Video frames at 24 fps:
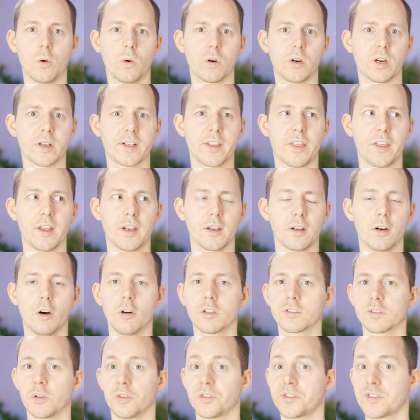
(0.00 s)
or I think
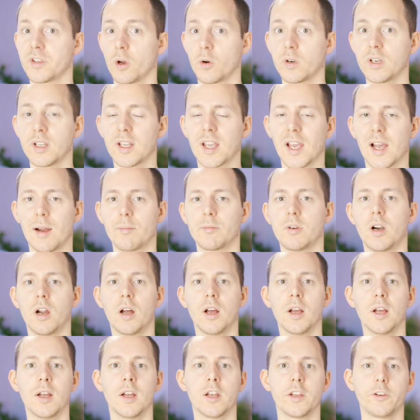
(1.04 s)
also Sony
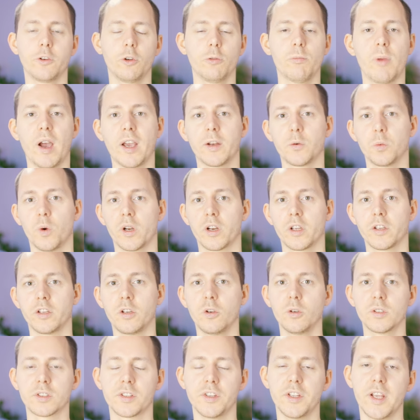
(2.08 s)
camera, you might want to
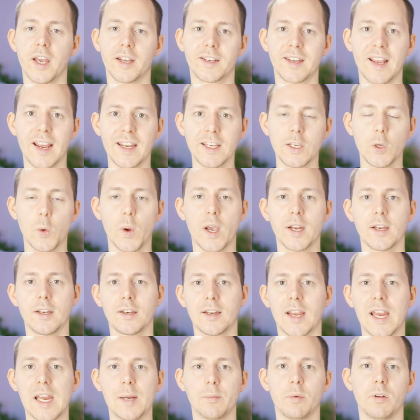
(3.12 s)
use the attenuated
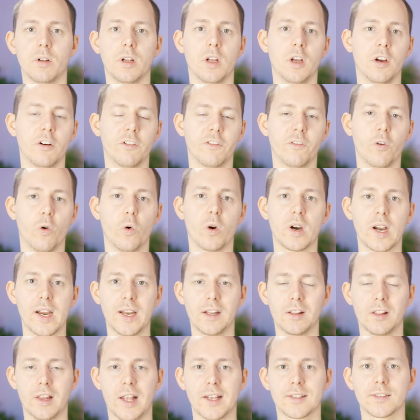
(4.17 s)
cable for a
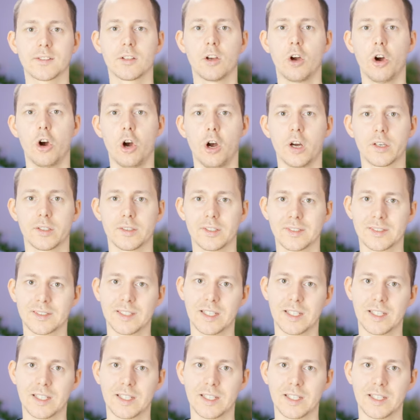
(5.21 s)
less hot